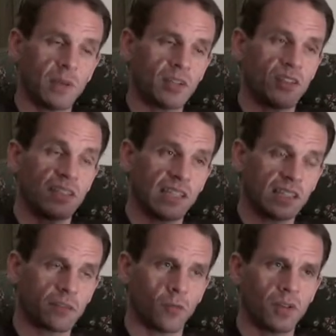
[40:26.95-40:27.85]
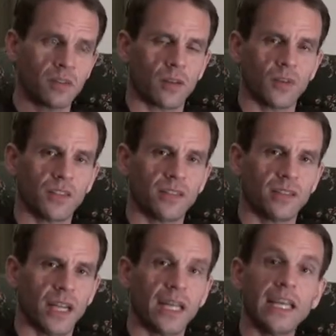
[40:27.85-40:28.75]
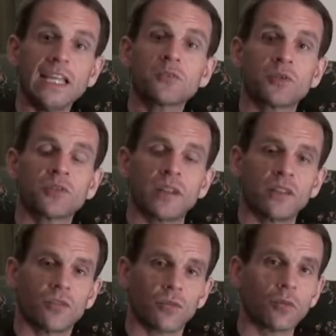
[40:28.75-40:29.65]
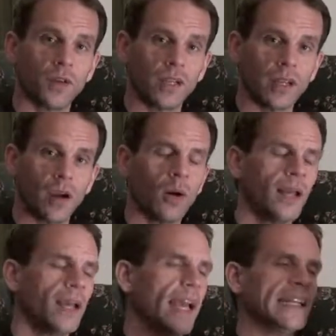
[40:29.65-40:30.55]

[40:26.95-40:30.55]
especially the disinformation that we see today, is presented through video.